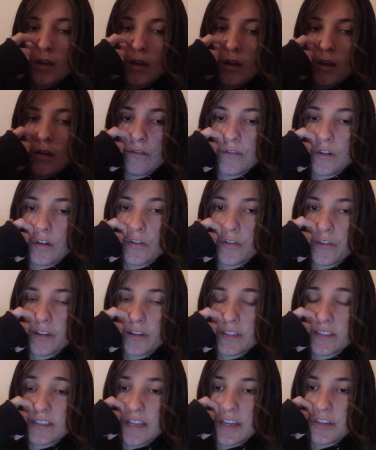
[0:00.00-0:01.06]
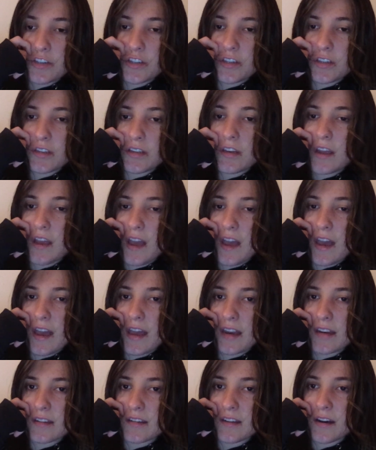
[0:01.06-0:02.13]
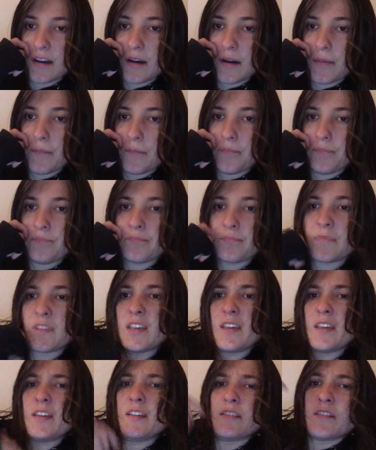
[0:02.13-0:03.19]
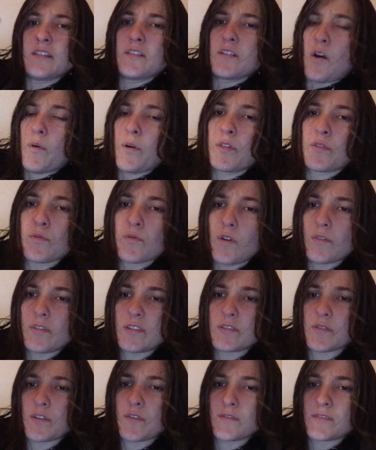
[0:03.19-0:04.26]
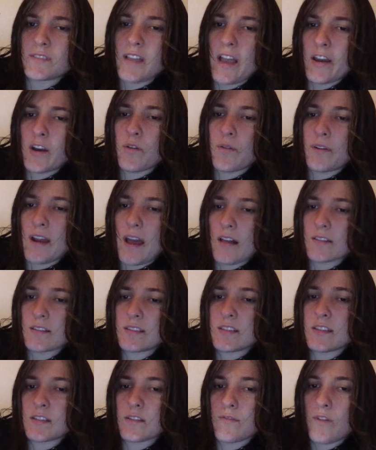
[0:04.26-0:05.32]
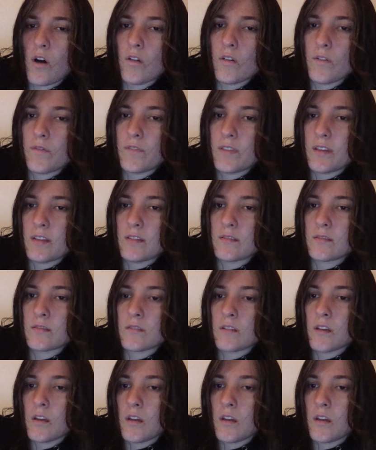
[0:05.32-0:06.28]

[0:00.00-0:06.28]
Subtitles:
colonialization, and he's going through all these sort of psychoanalyses of all of these